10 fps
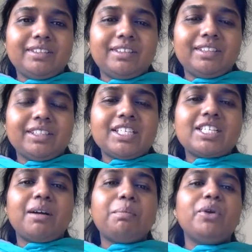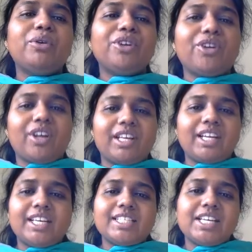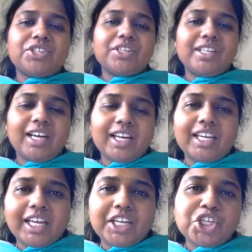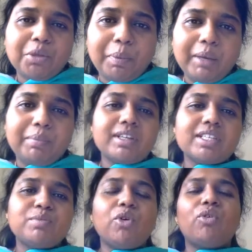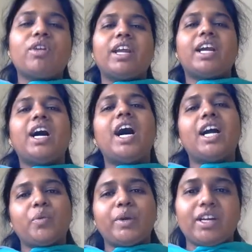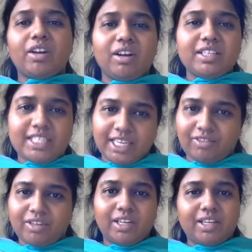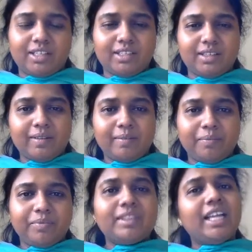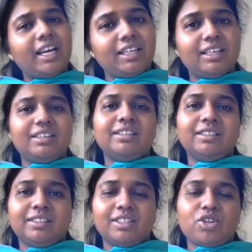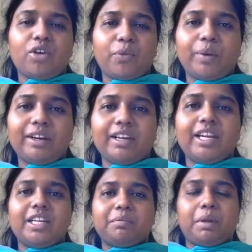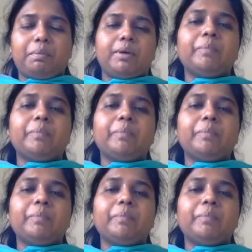this computer organization and architecture paper is more like hardware centric than software related paper.